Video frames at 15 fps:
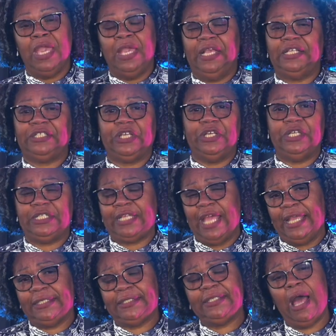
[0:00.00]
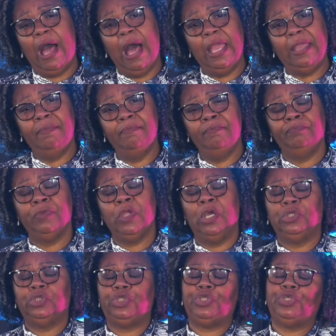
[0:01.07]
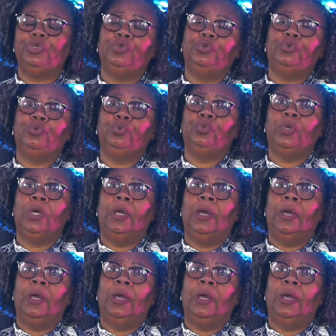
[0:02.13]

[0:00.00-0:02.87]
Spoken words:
It's going to take time to